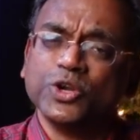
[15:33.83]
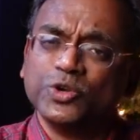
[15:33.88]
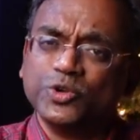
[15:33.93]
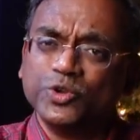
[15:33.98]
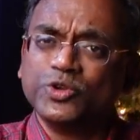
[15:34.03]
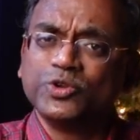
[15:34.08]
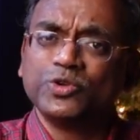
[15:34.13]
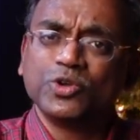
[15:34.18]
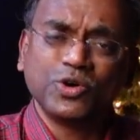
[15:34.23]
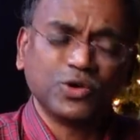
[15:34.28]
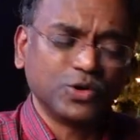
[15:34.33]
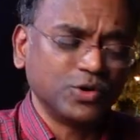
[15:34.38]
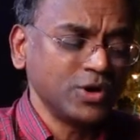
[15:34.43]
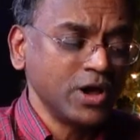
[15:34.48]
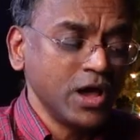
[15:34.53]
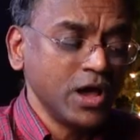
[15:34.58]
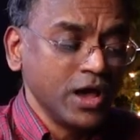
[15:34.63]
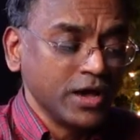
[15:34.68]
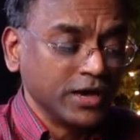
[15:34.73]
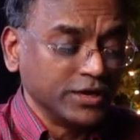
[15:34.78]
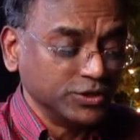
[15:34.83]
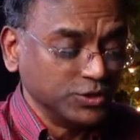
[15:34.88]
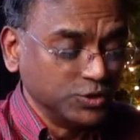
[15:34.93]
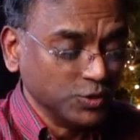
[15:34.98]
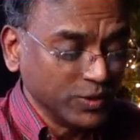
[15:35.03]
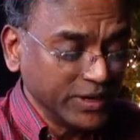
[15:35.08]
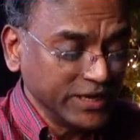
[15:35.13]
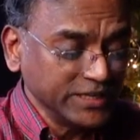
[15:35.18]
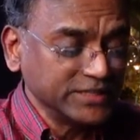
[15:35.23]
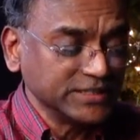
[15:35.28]
Do you know,
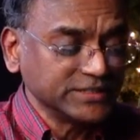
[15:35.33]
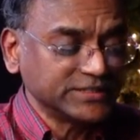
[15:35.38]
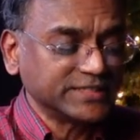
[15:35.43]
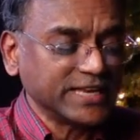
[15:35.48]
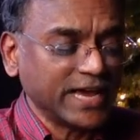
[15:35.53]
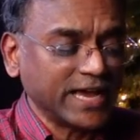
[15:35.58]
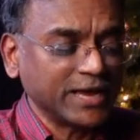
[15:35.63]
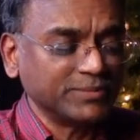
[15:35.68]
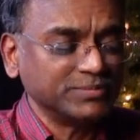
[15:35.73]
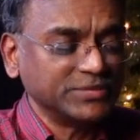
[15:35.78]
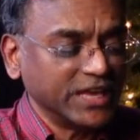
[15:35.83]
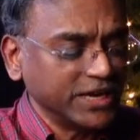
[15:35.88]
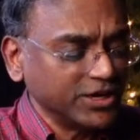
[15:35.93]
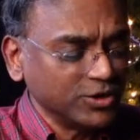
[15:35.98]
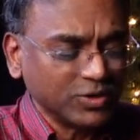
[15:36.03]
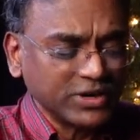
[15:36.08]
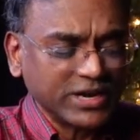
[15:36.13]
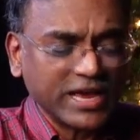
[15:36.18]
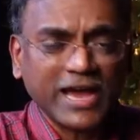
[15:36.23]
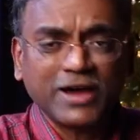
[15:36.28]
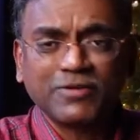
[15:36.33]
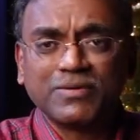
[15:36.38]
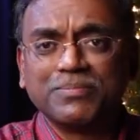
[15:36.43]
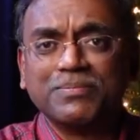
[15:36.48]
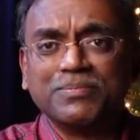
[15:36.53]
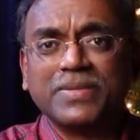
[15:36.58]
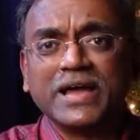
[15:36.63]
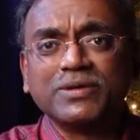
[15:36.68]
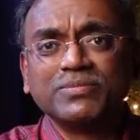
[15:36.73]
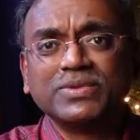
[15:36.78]
during this time, they don't have a
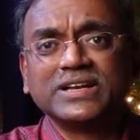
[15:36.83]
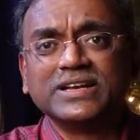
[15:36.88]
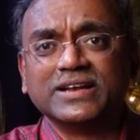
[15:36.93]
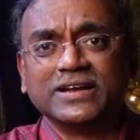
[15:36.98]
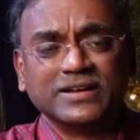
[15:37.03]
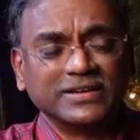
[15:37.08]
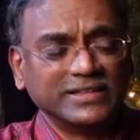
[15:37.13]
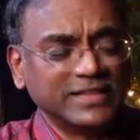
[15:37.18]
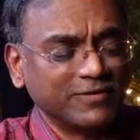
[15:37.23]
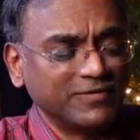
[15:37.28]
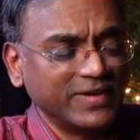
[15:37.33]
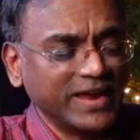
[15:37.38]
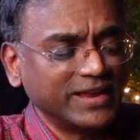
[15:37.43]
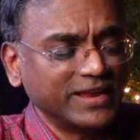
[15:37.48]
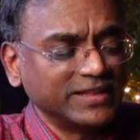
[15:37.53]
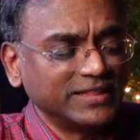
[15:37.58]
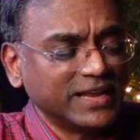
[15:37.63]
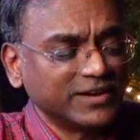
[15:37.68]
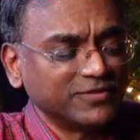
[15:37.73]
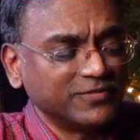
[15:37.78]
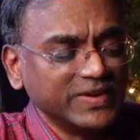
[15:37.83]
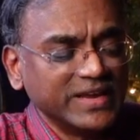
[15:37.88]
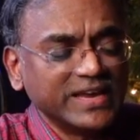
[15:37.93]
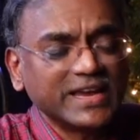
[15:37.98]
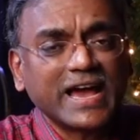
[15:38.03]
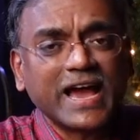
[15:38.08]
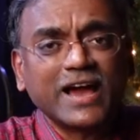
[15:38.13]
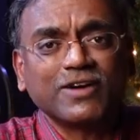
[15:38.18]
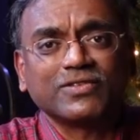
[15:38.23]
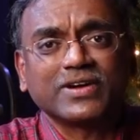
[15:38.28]
Bible the way that we
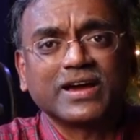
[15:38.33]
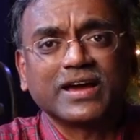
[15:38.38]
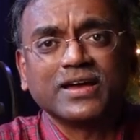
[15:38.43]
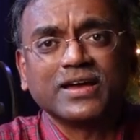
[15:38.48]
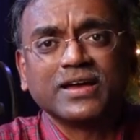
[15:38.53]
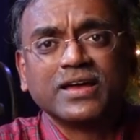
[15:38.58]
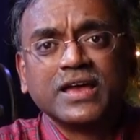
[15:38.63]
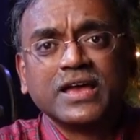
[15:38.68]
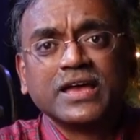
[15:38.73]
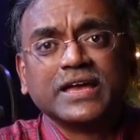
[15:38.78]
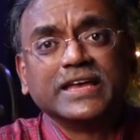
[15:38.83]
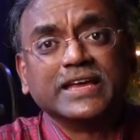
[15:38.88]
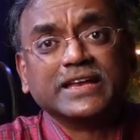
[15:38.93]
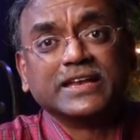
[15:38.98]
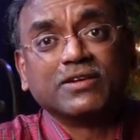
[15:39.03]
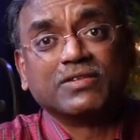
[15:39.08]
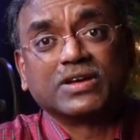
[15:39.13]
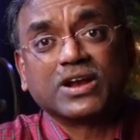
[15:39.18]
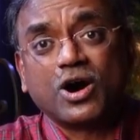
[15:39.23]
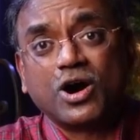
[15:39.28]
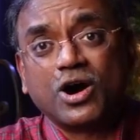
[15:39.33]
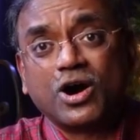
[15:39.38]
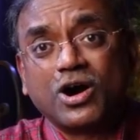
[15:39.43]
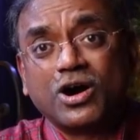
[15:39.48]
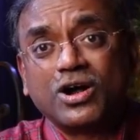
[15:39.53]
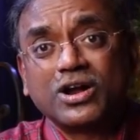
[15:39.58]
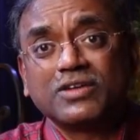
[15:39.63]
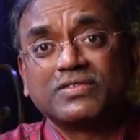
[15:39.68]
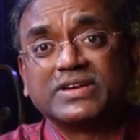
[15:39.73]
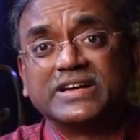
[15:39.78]
have. In
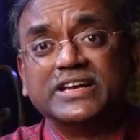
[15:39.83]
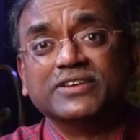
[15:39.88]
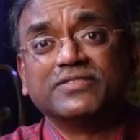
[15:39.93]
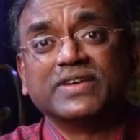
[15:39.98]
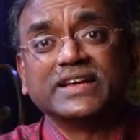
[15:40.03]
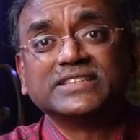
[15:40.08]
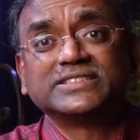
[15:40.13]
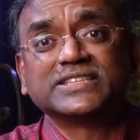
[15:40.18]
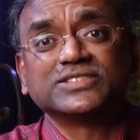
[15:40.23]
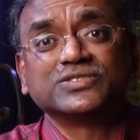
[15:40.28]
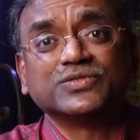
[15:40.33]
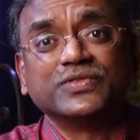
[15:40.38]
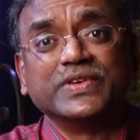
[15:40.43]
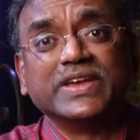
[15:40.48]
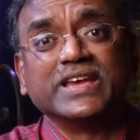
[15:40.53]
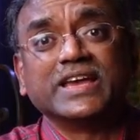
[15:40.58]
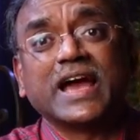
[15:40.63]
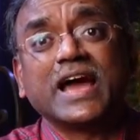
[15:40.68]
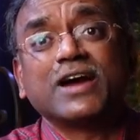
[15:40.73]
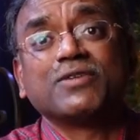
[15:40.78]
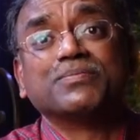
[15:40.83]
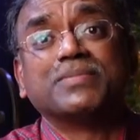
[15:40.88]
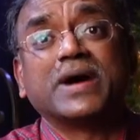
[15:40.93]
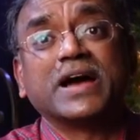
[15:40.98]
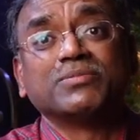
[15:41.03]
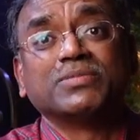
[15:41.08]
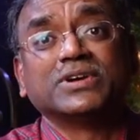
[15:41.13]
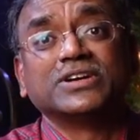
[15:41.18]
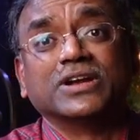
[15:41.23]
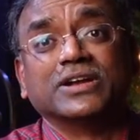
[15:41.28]
all our devices, we have
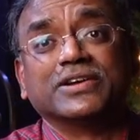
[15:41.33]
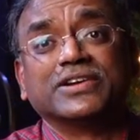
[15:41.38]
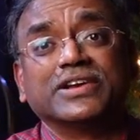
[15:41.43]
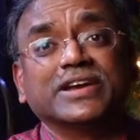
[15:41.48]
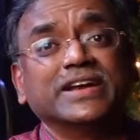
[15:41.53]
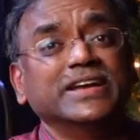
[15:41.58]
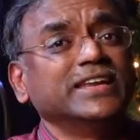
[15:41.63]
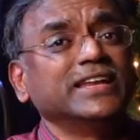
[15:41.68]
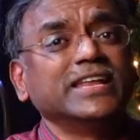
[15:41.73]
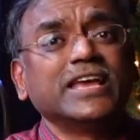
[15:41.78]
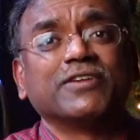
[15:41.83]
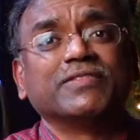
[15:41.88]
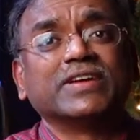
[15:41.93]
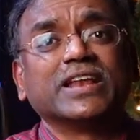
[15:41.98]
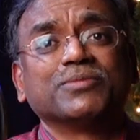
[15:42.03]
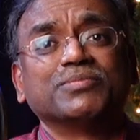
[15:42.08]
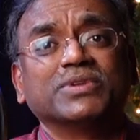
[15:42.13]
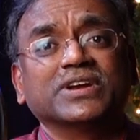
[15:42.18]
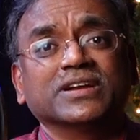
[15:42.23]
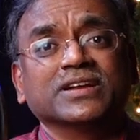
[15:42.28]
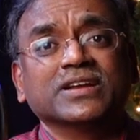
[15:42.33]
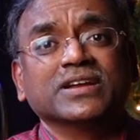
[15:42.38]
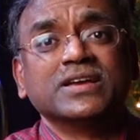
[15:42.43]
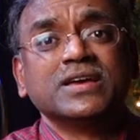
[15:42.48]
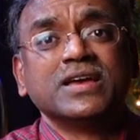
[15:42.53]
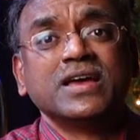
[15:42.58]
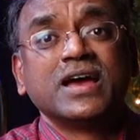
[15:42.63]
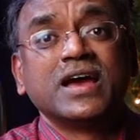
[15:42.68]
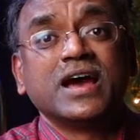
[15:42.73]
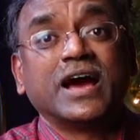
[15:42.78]
Bible readily available,
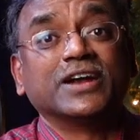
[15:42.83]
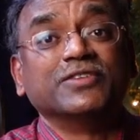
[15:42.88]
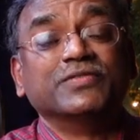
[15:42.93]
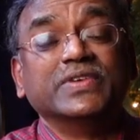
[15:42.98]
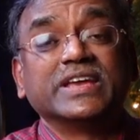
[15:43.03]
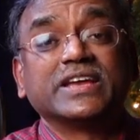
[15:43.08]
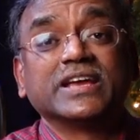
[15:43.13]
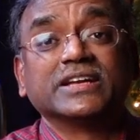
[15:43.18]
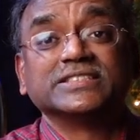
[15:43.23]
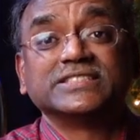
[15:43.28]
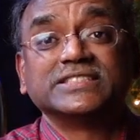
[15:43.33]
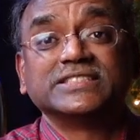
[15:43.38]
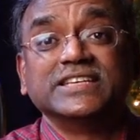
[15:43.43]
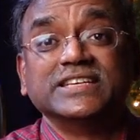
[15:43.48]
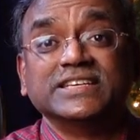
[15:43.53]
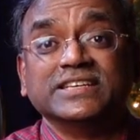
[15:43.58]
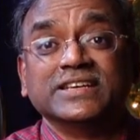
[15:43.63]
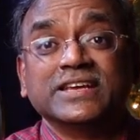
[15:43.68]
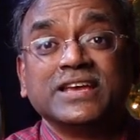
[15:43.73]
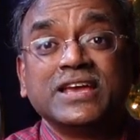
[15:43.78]
and we can see.